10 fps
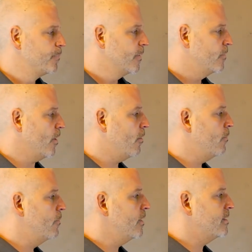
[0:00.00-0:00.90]

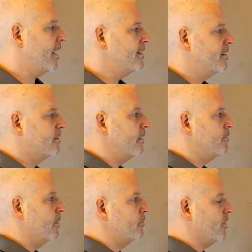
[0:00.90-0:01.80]
So the signs and
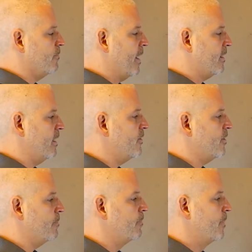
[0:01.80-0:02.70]
symptoms of
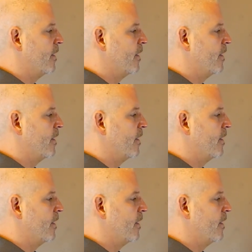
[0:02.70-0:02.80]
magnesium,